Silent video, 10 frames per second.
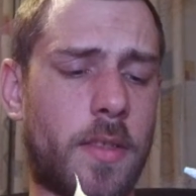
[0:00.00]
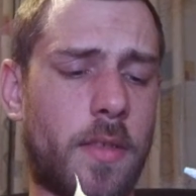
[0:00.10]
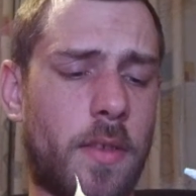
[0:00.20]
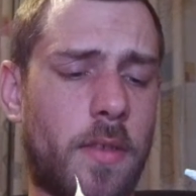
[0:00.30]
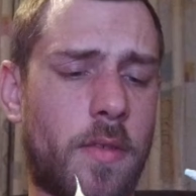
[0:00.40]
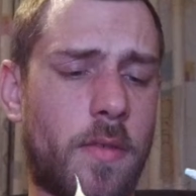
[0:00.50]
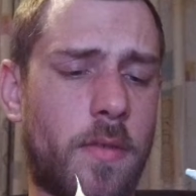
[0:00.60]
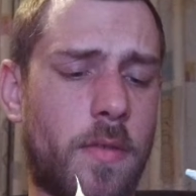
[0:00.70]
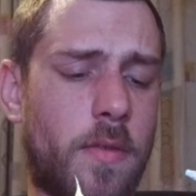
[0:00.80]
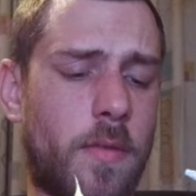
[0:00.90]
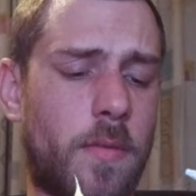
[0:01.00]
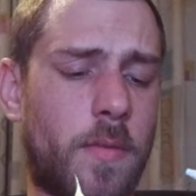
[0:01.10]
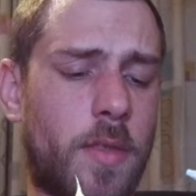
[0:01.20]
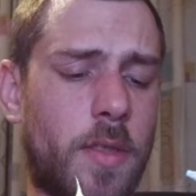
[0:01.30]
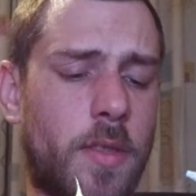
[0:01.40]
So
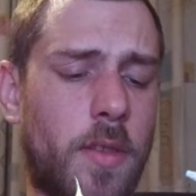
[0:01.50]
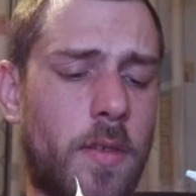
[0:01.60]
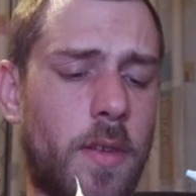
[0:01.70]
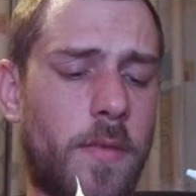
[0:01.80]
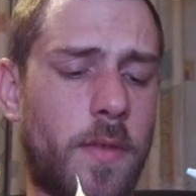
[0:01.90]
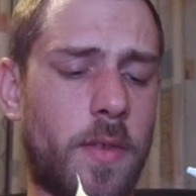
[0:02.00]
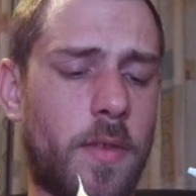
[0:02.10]
we're just going for